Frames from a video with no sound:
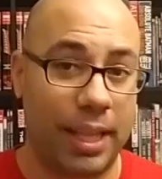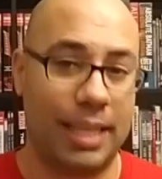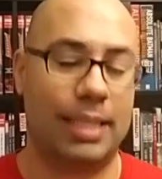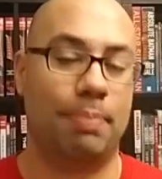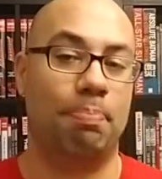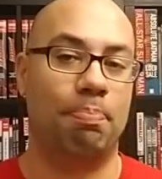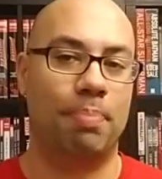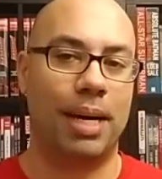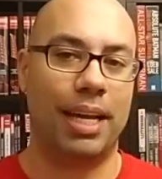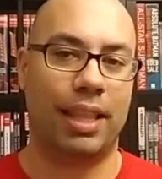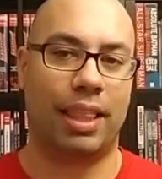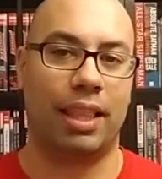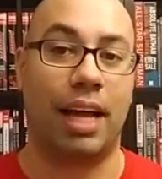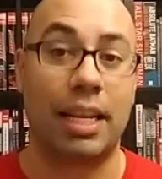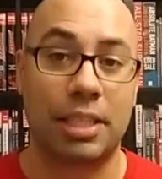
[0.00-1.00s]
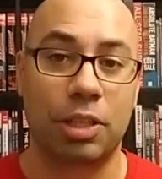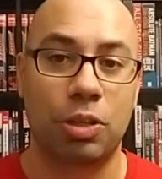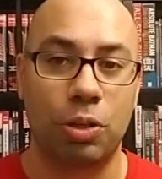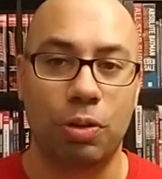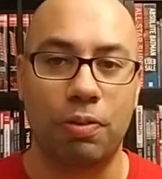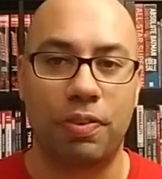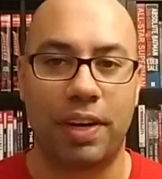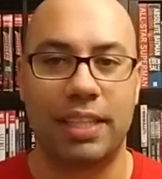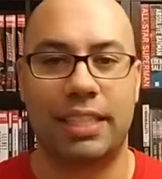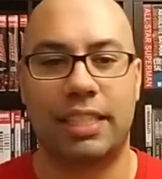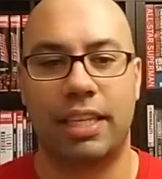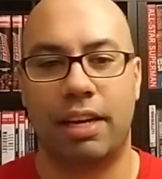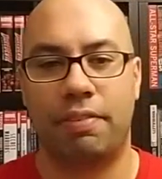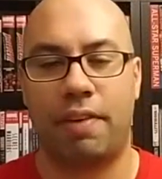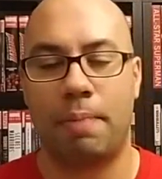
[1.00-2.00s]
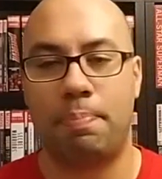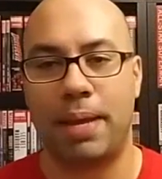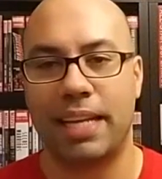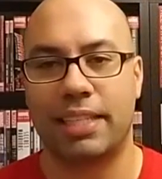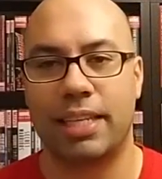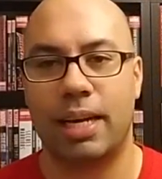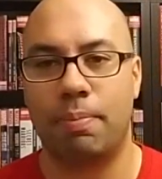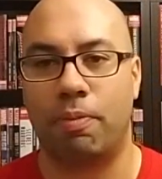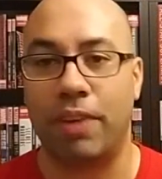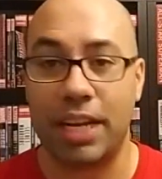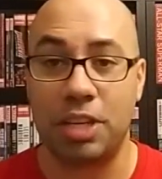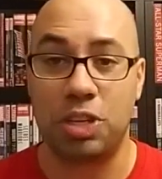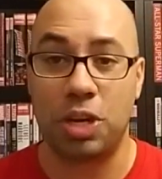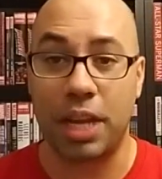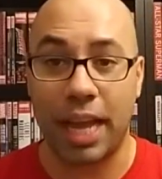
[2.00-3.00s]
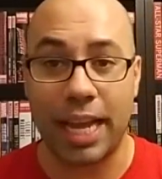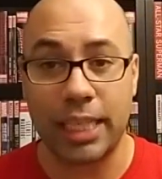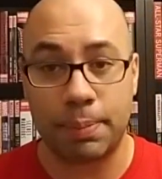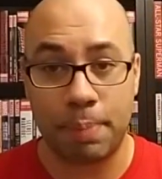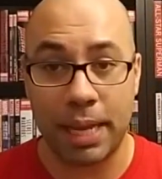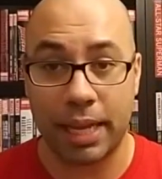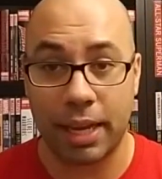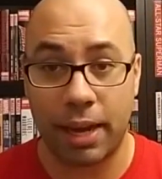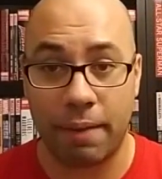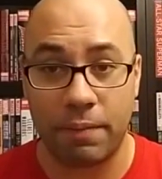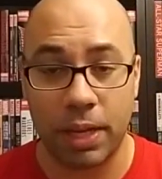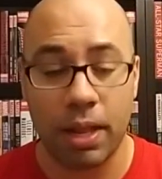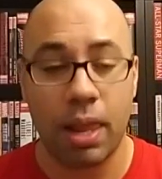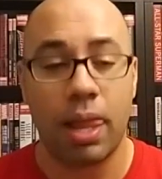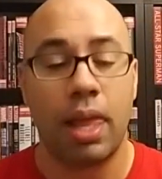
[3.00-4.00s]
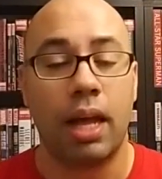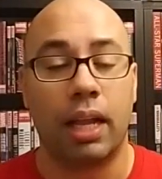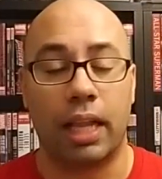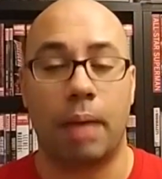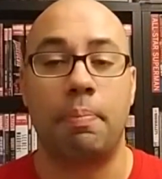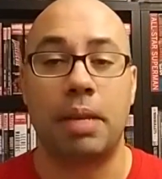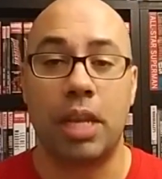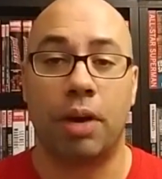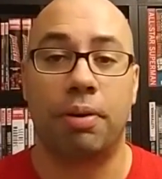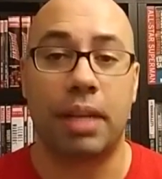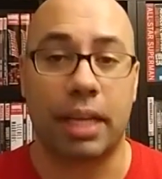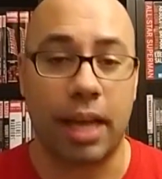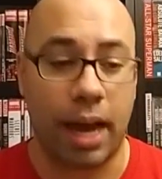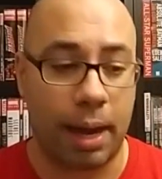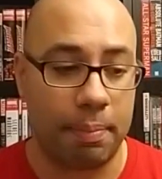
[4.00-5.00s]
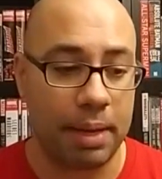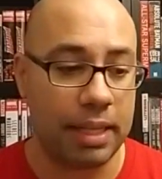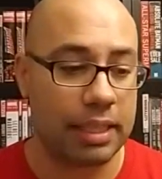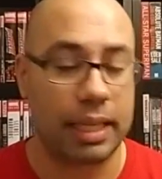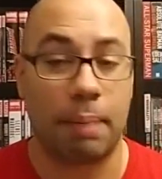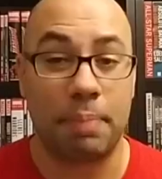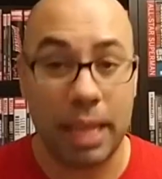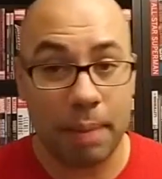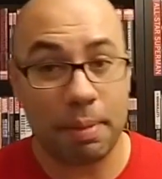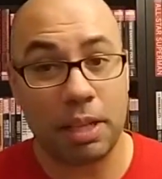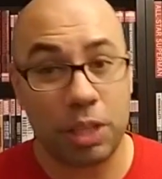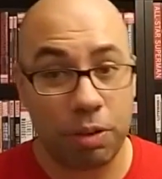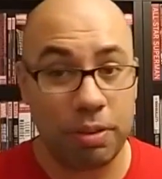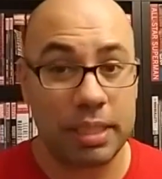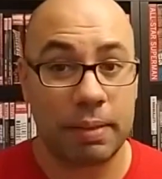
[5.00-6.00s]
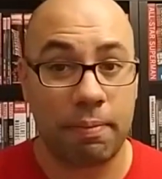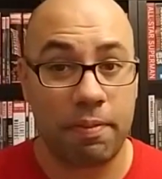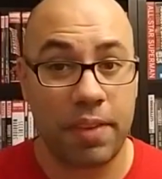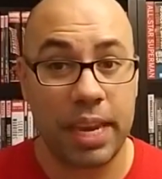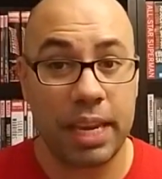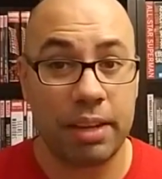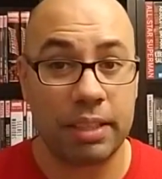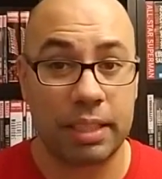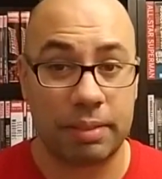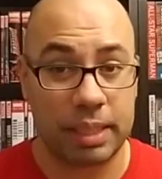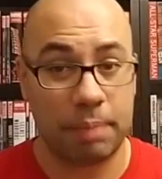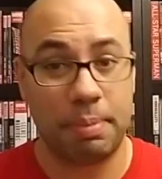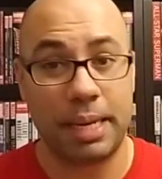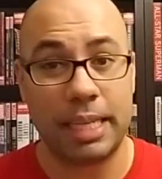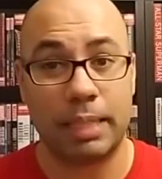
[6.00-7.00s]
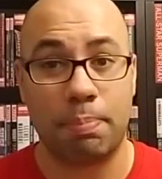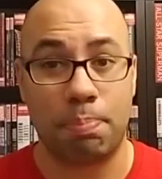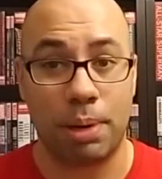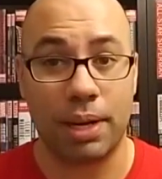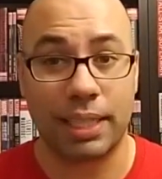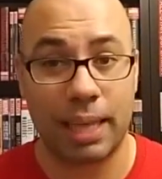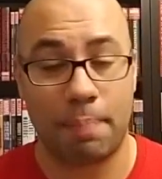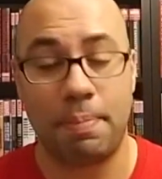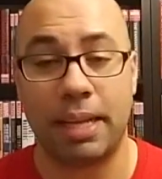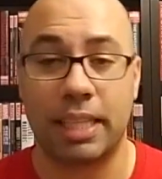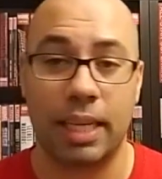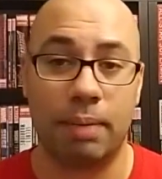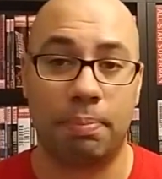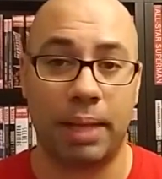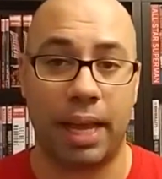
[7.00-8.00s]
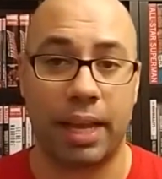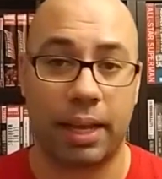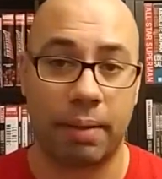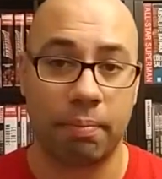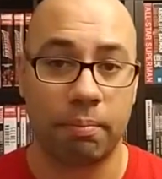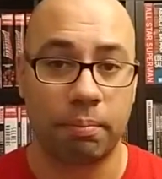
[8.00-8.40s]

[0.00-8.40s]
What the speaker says: this month. Lots of cool, fun stuff I picked up. What did you guys pick up? Let me know in the comments. I'm thinking about doing some videos of some of these books I picked up, like